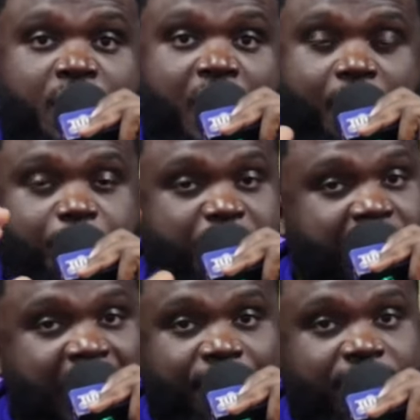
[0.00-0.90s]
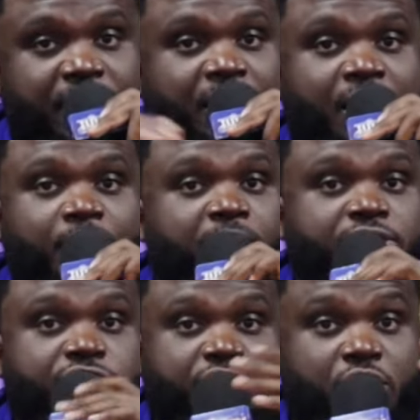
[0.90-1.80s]
I'm big advocate, but
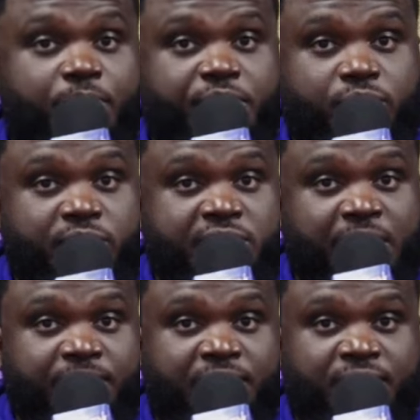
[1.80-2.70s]
she gonna be doing something.